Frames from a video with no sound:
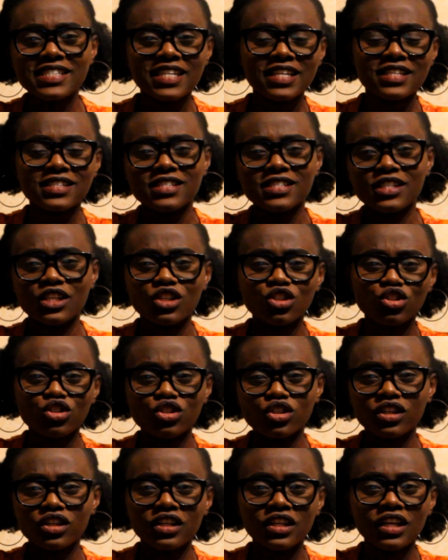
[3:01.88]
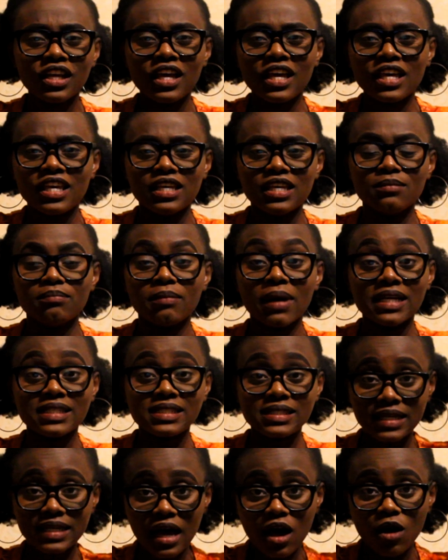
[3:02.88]
sensation in my
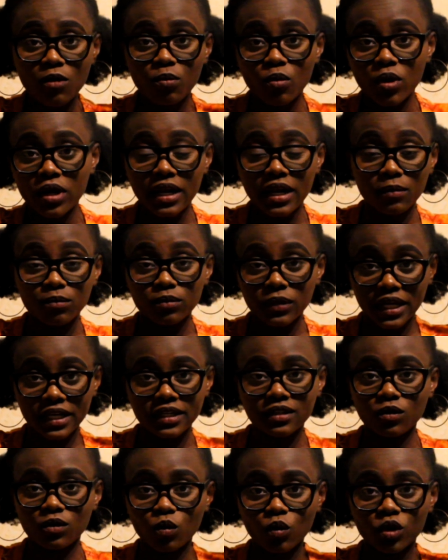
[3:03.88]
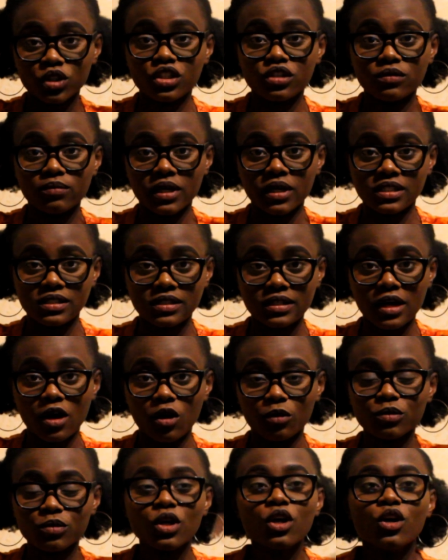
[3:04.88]
scalp when I'm like washing my
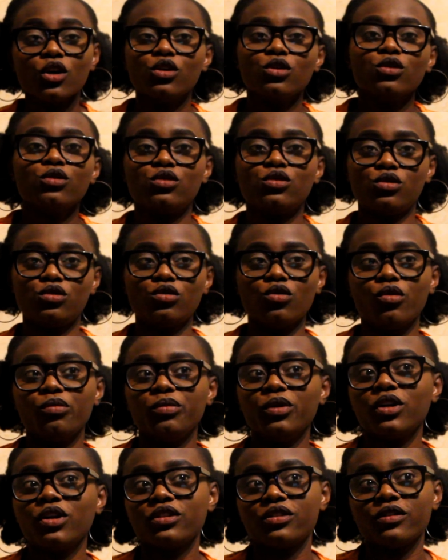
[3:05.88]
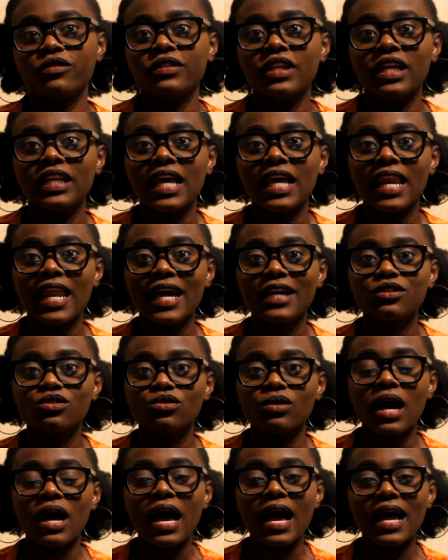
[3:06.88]
scalp. So because of that, I like
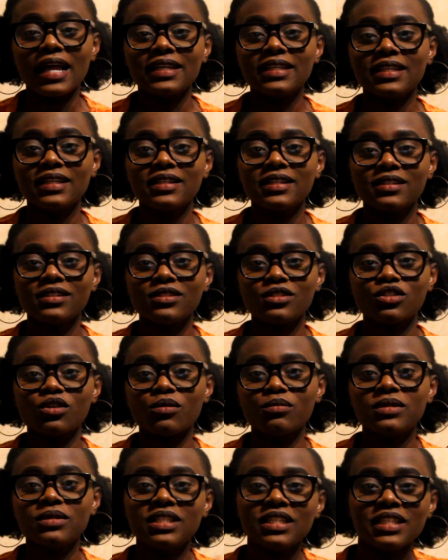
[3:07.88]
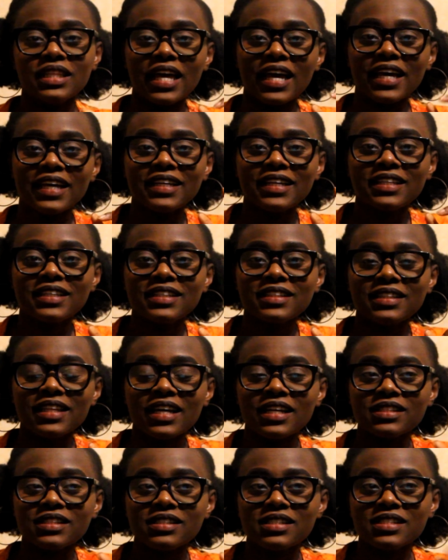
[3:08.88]
to add something like
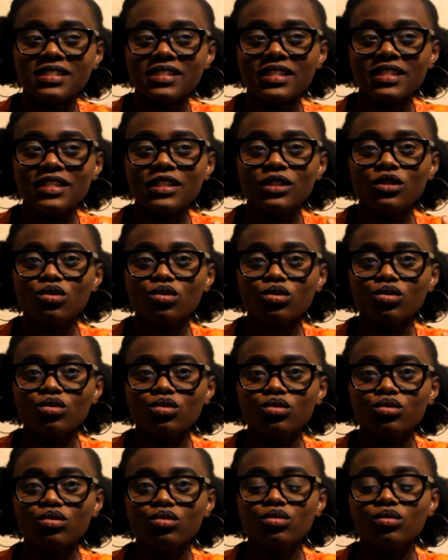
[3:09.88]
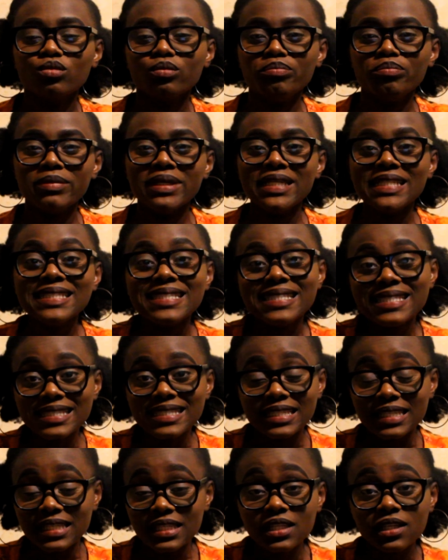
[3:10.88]
that is a little
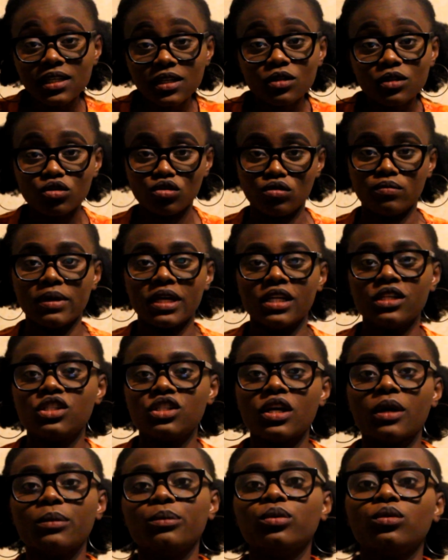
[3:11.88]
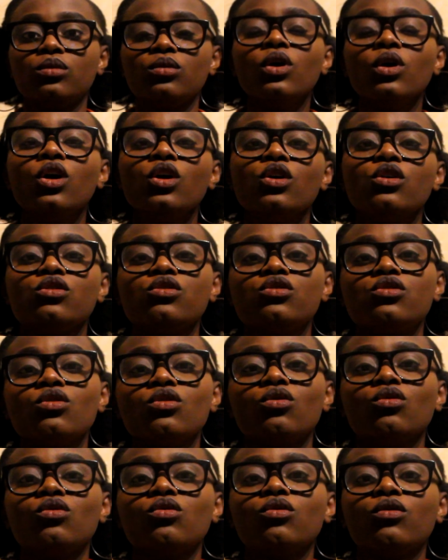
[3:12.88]
minty to my shampoo.
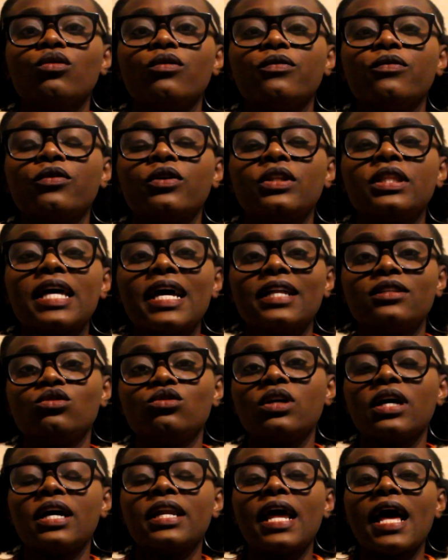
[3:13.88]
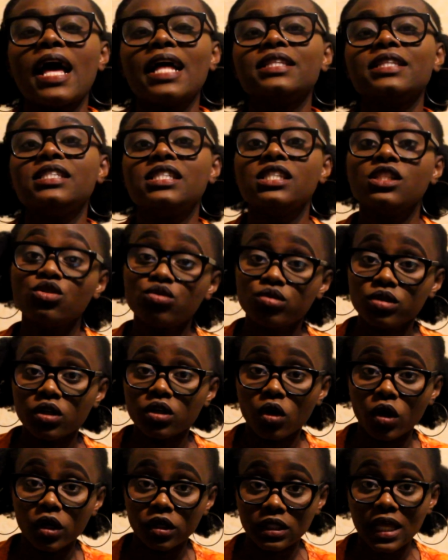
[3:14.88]
So for that, you can add tea tree
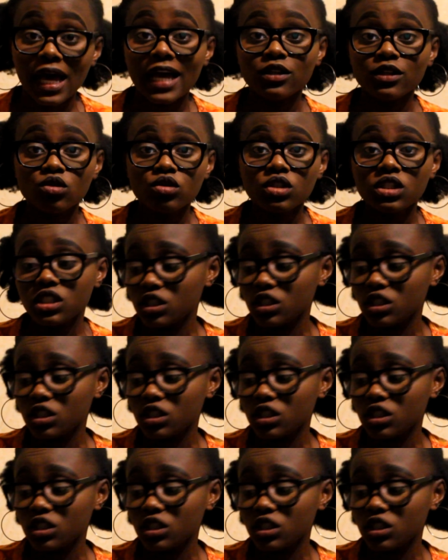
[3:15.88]
oil. I use